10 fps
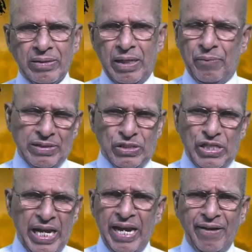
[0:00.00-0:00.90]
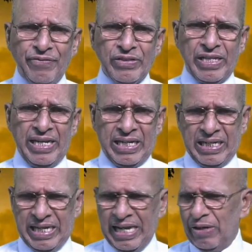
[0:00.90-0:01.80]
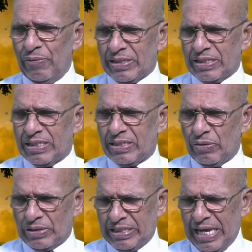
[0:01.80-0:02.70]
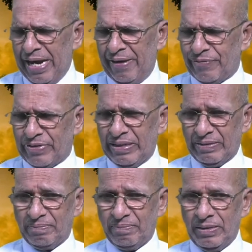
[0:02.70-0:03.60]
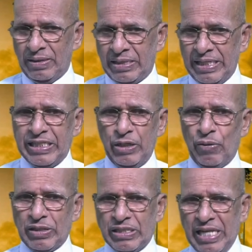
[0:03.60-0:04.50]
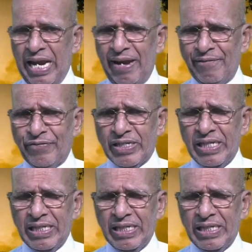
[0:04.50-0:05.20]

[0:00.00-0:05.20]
They were saved. Their king was saved. City was saved.